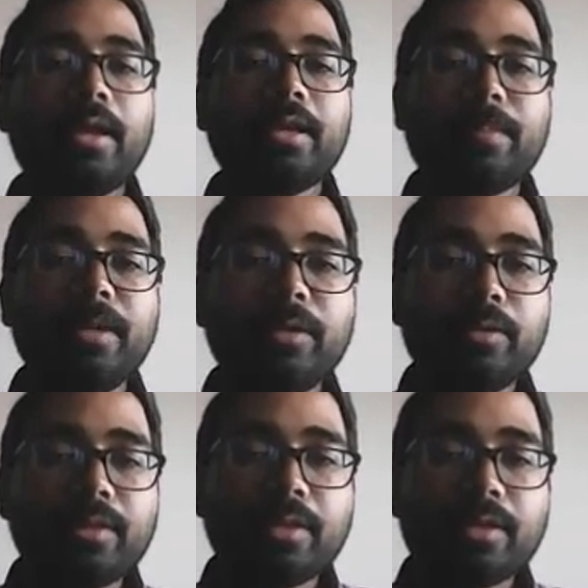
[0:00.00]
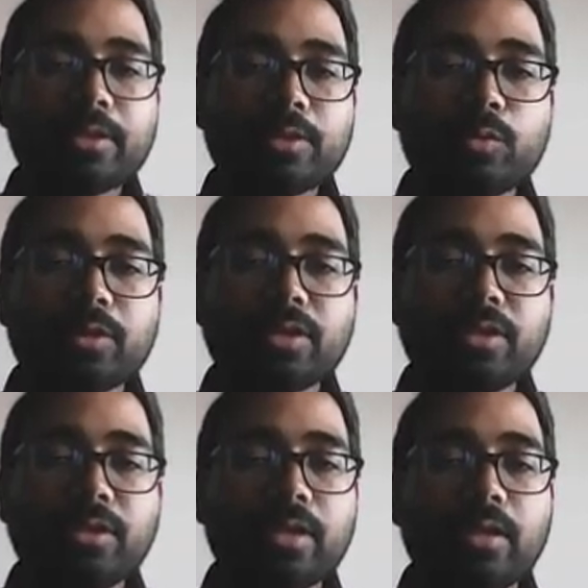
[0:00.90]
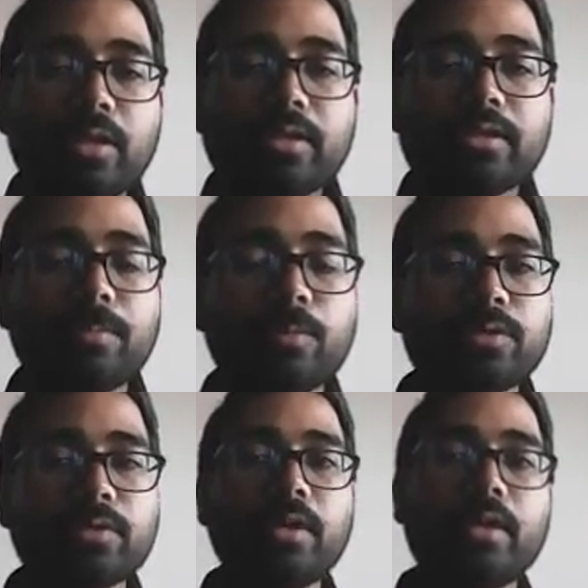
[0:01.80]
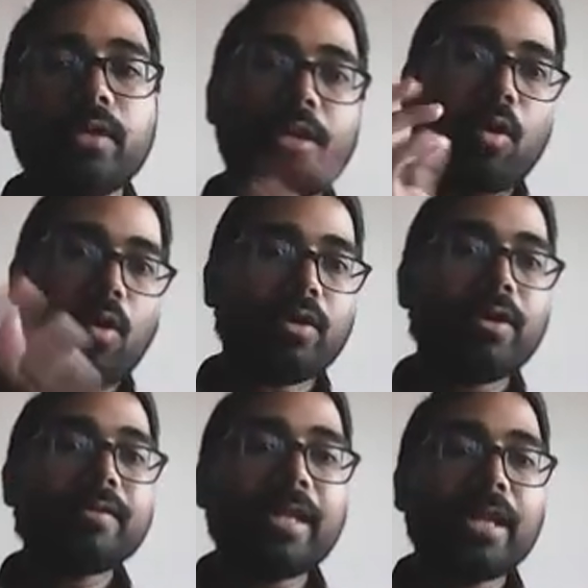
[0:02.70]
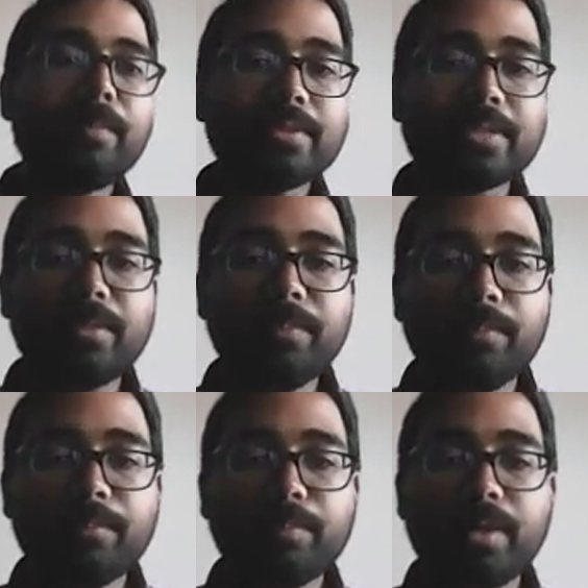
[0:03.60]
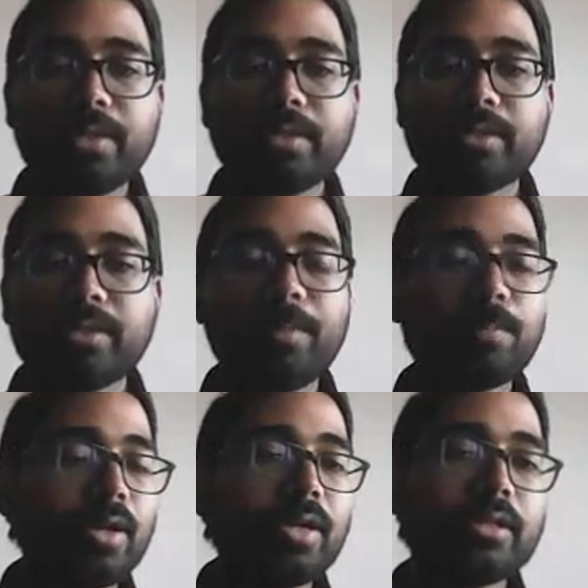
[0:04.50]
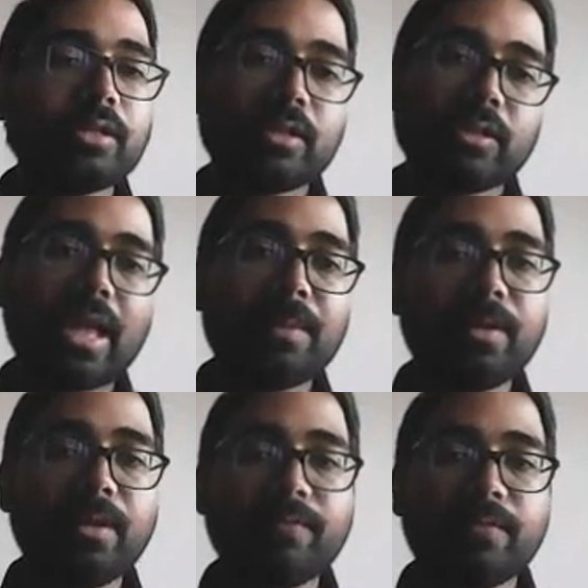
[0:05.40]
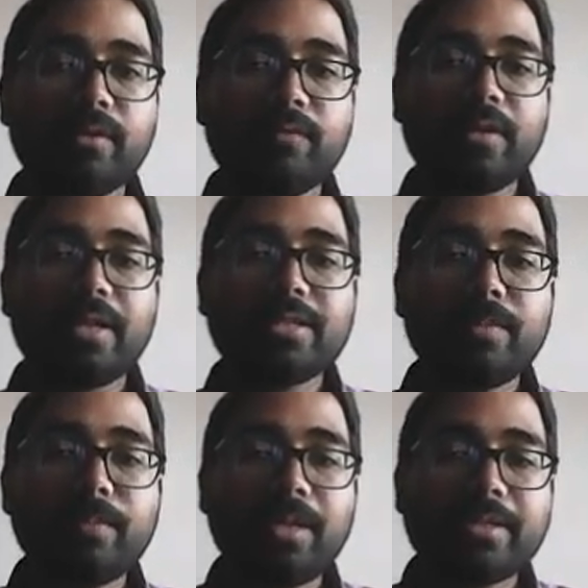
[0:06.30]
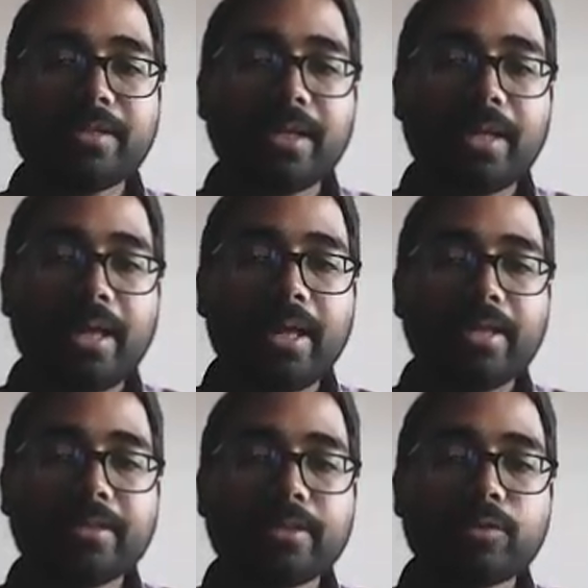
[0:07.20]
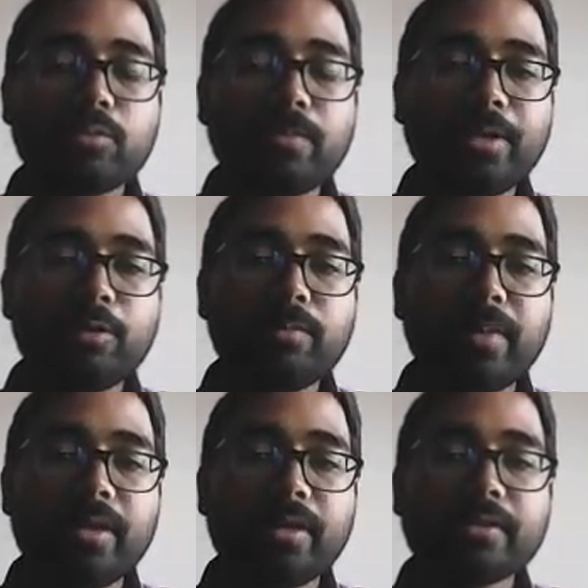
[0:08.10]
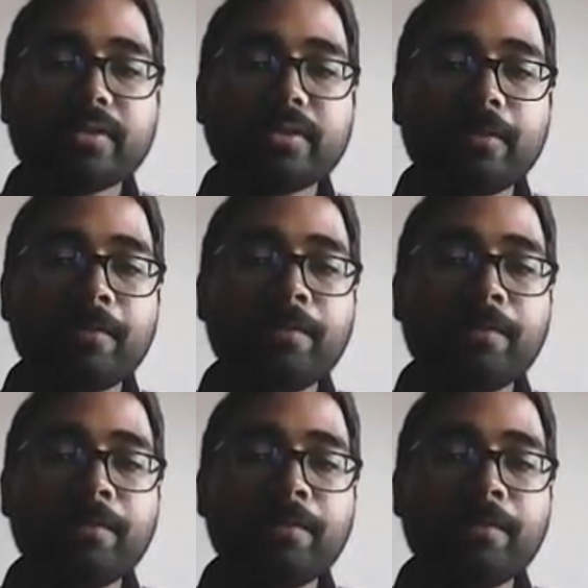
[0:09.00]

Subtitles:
And coming to the third situation, suppose their orders can be same, but their product can be different. For example, let's say A is 2 by 2 matrix,